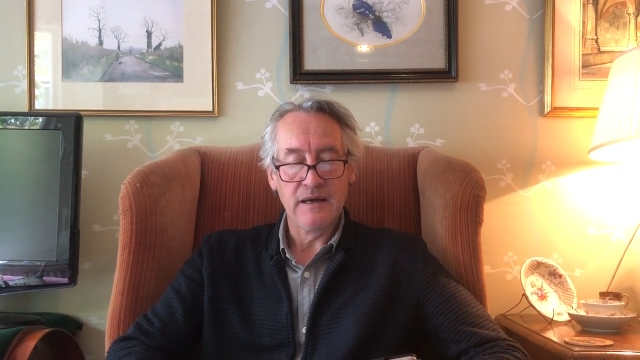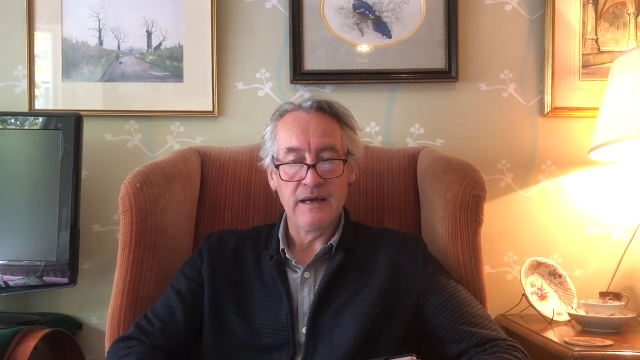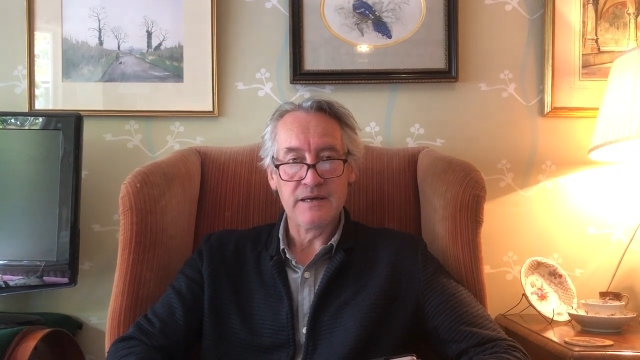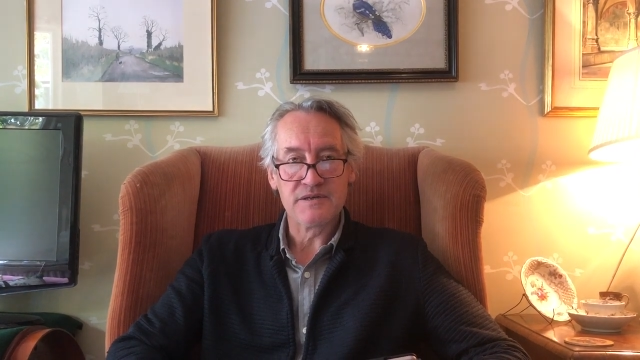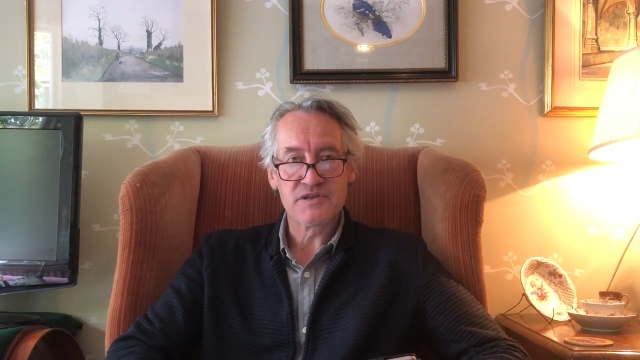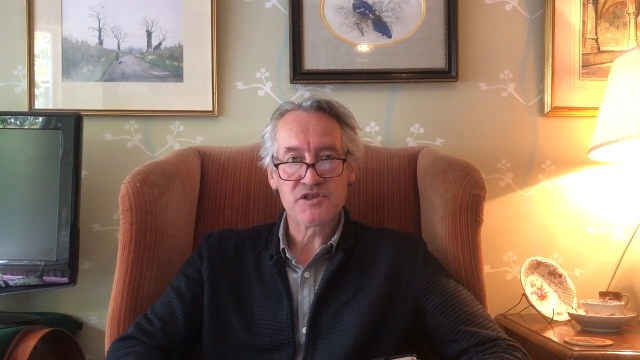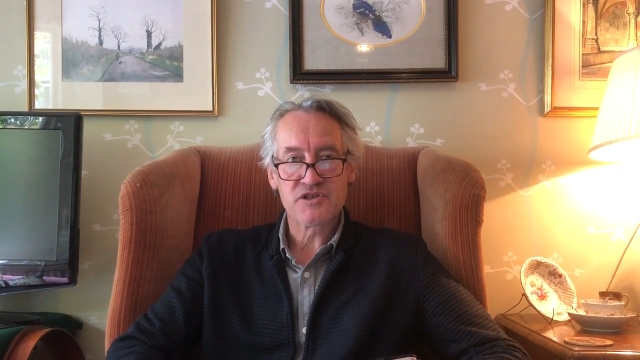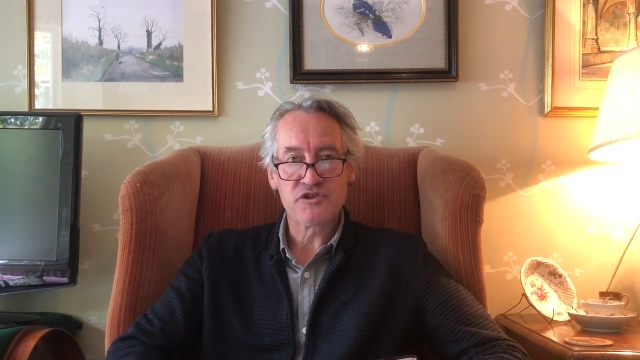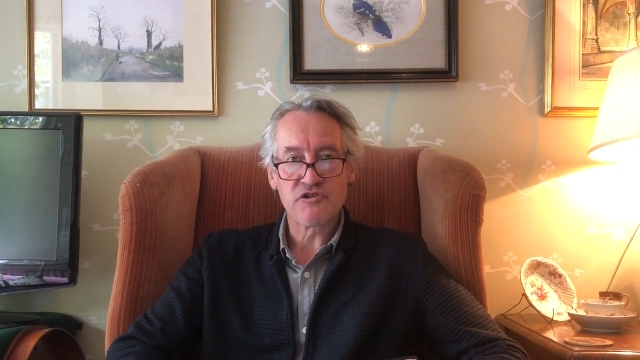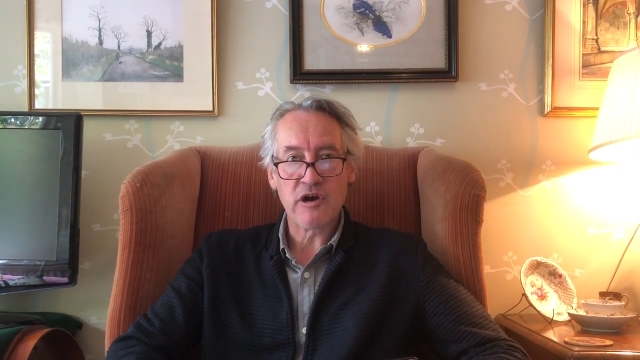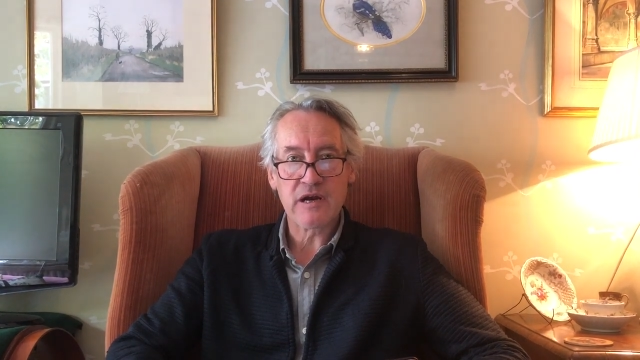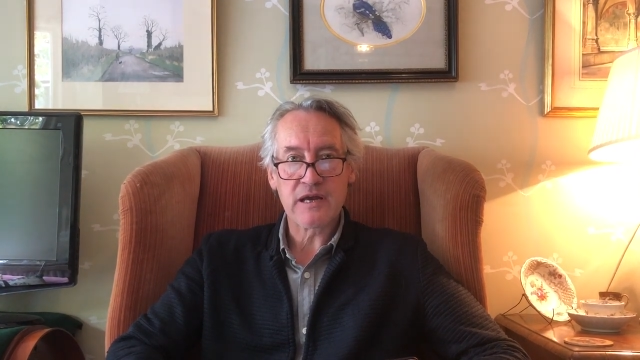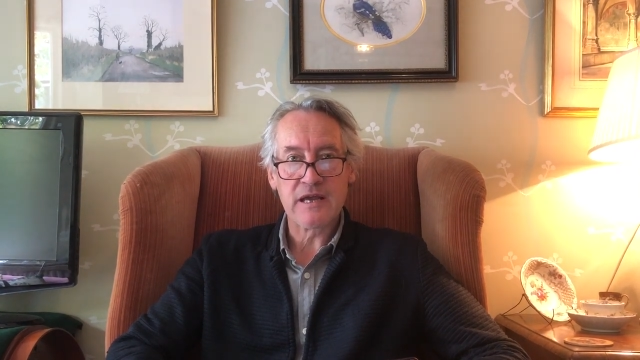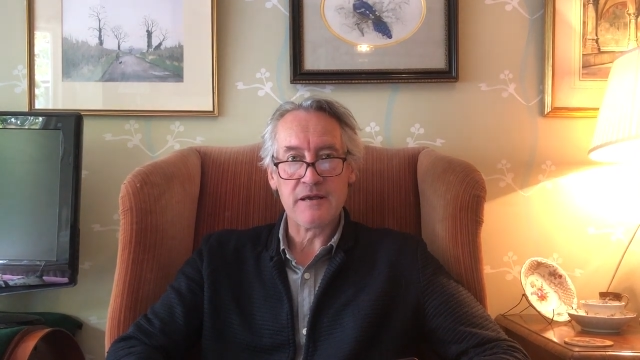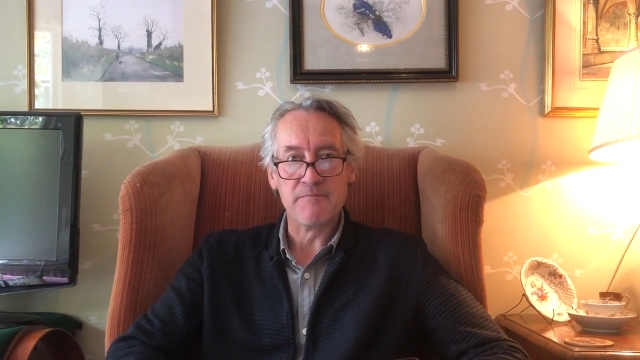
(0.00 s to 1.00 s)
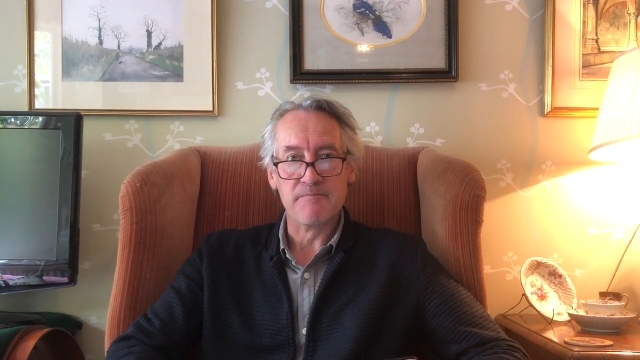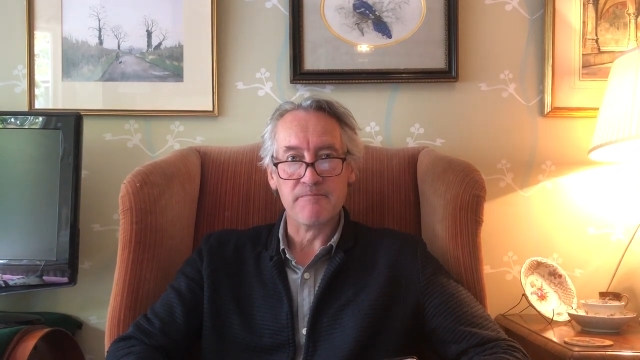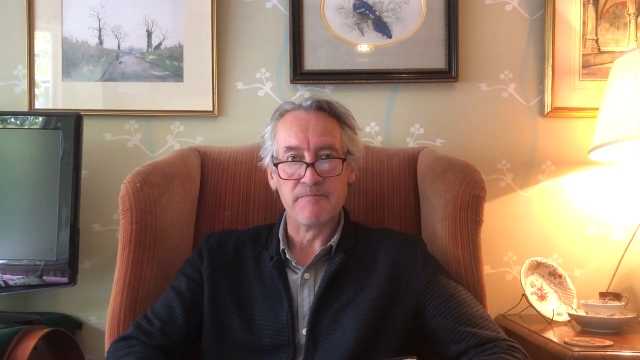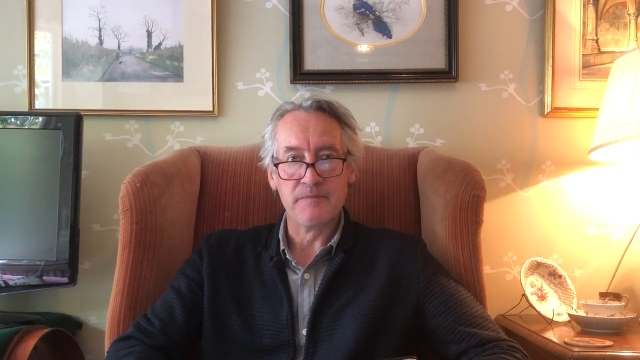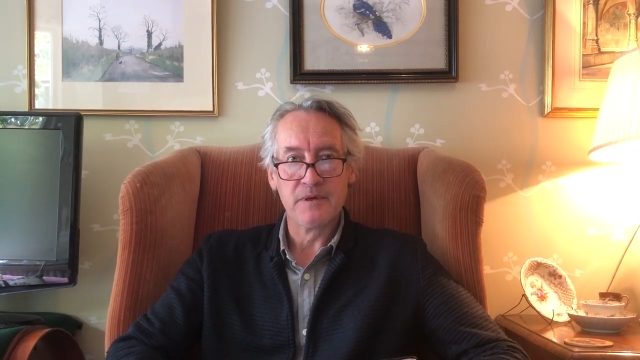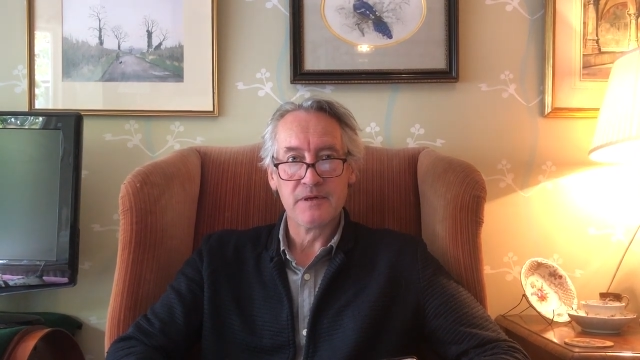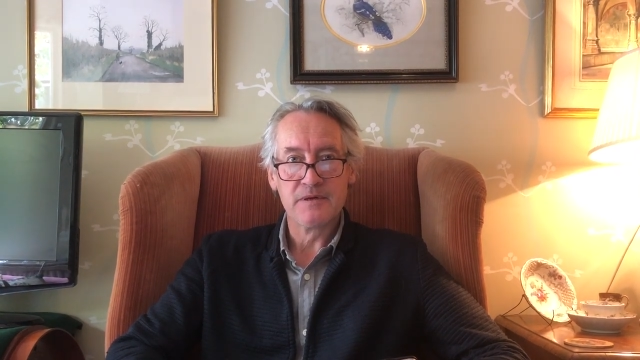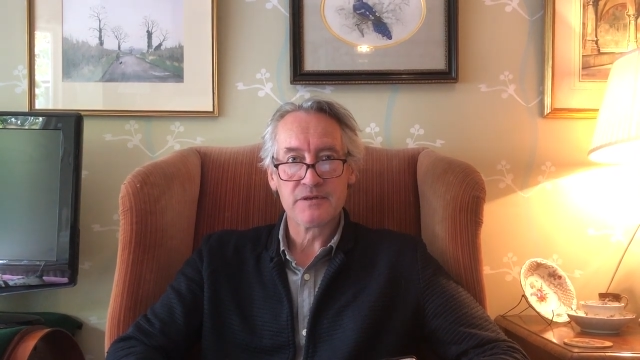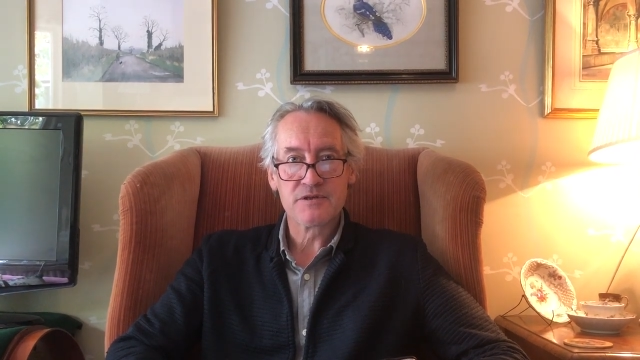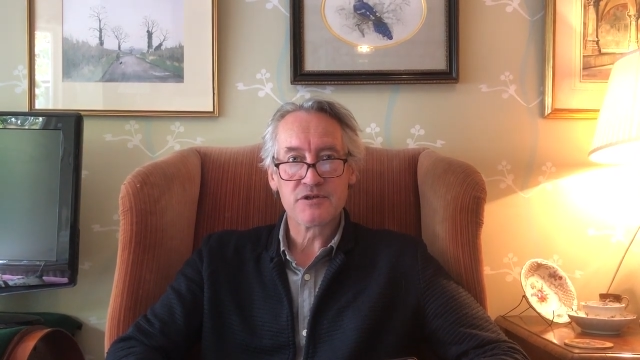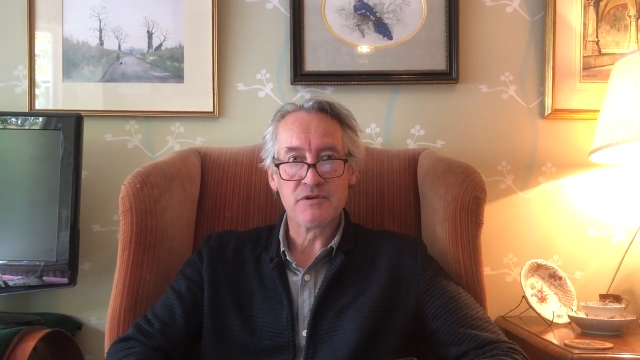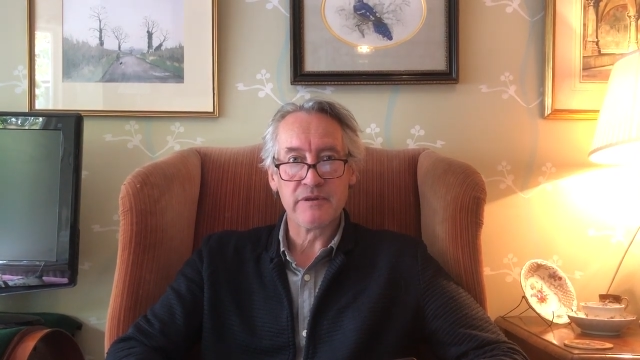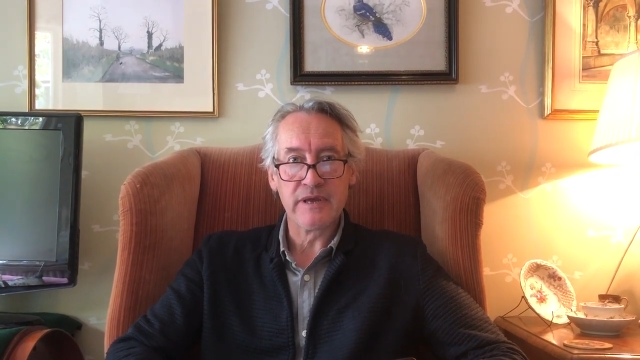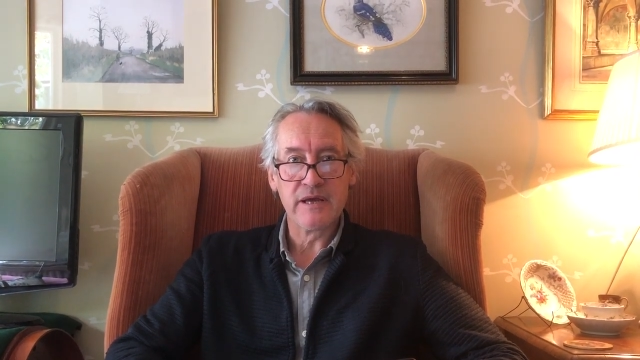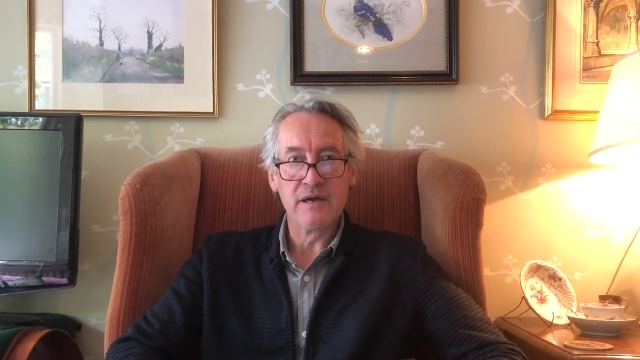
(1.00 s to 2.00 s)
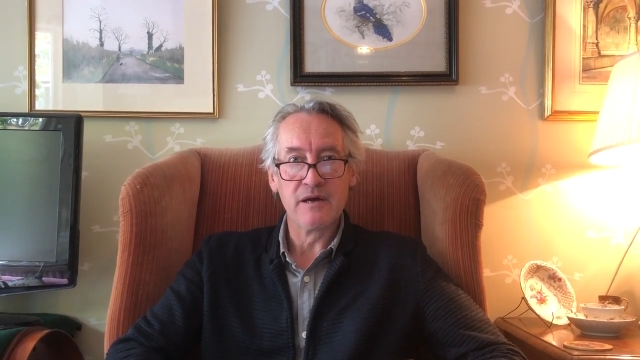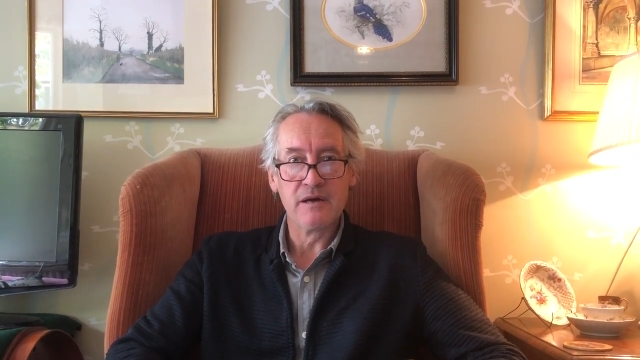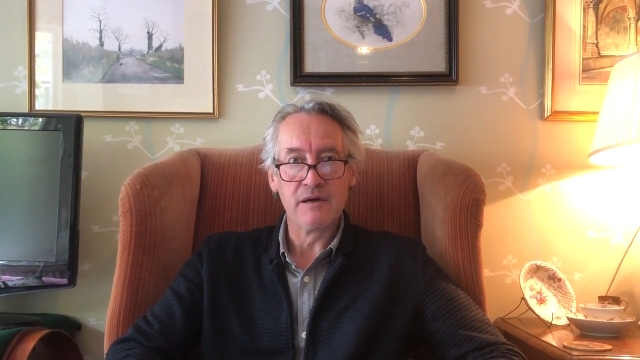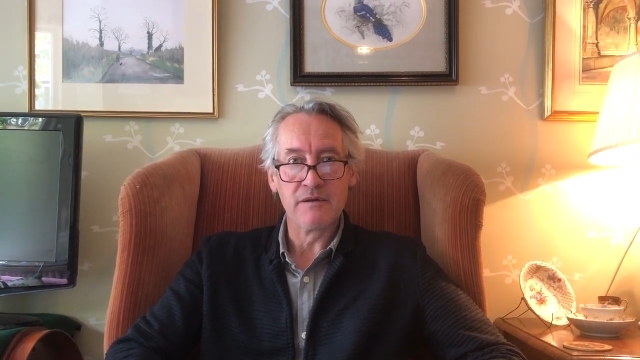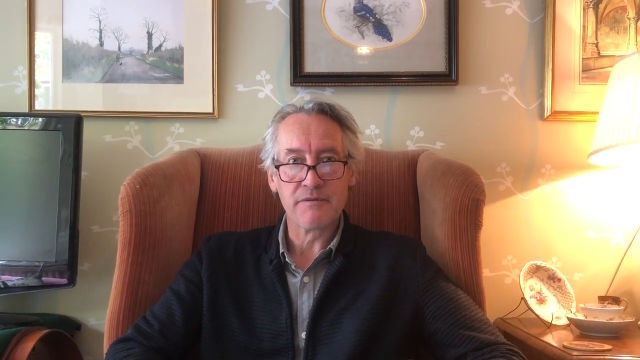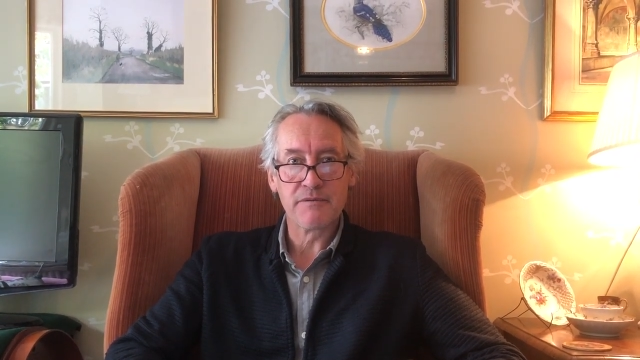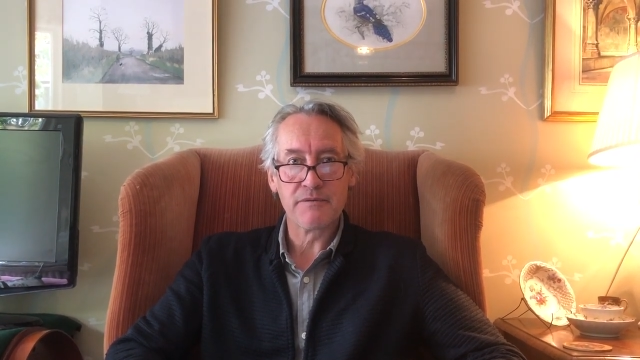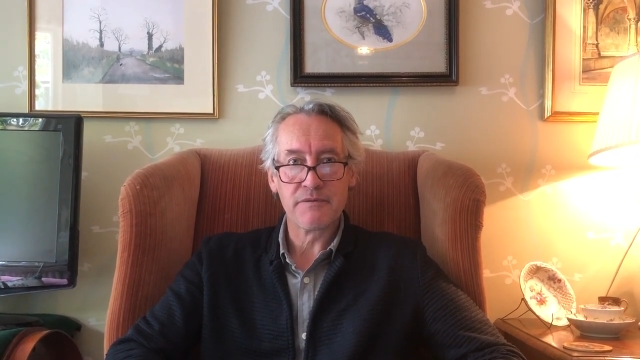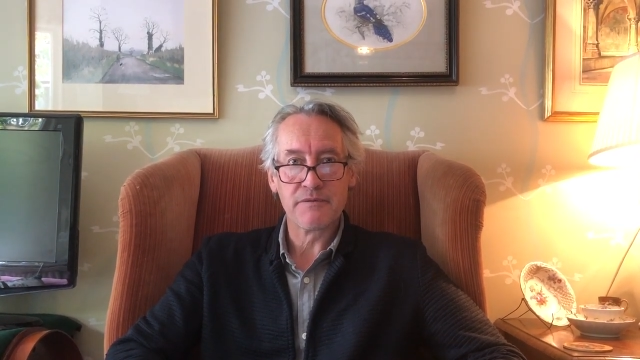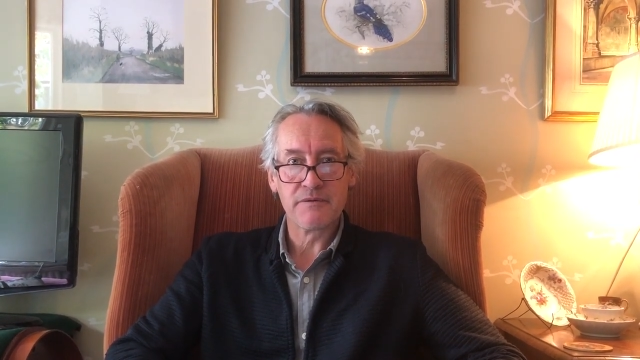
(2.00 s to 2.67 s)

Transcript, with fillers: and struck him to the earth.